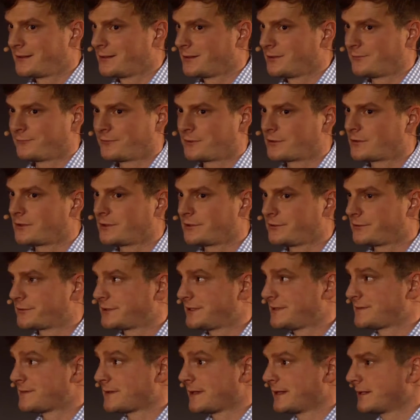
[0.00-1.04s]
If you call your
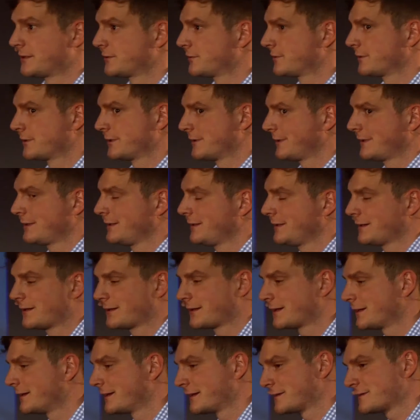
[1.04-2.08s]
designer, he
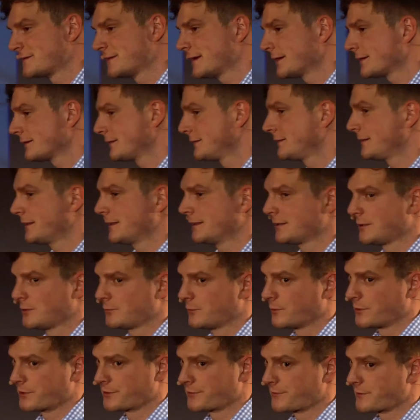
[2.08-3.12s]
can exactly tell you
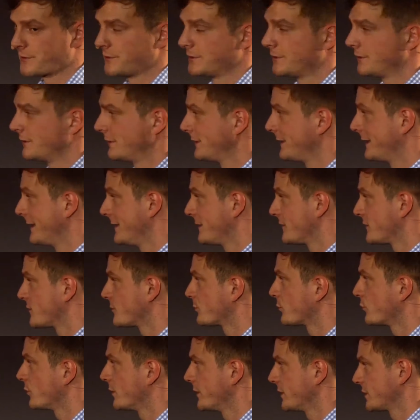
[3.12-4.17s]
where the
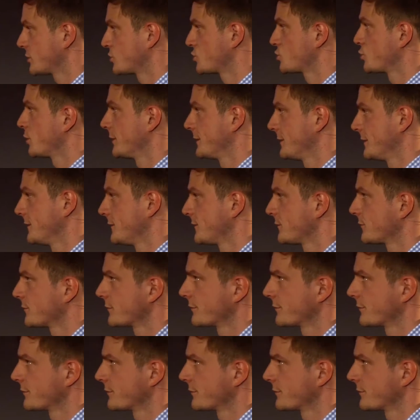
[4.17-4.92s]
latest product shot is,